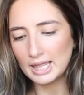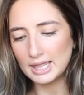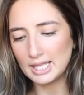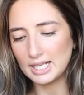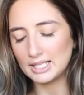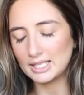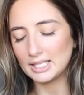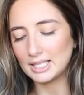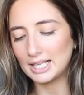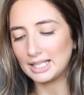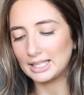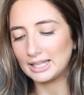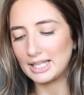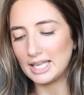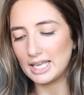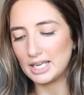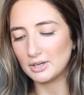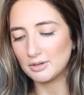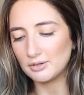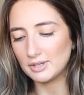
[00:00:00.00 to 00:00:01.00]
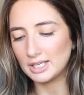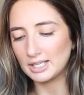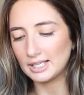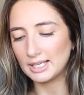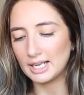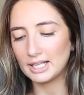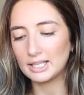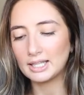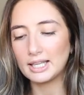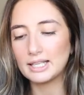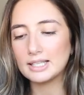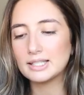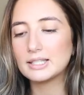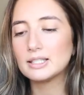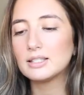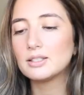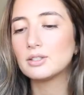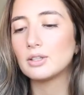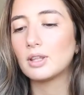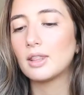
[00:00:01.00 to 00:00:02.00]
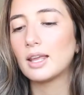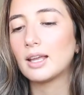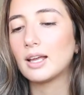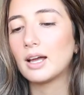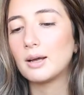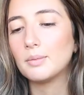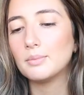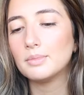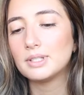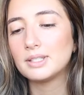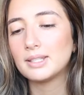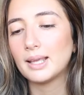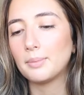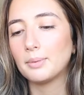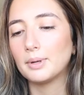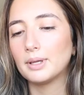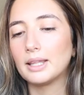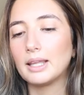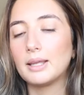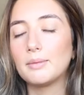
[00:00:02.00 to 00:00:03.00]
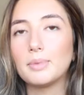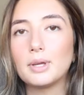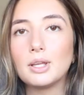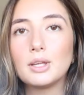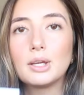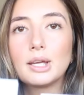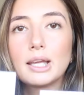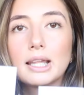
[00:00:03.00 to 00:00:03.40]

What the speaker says: these are like layering necklaces, so they come separately but you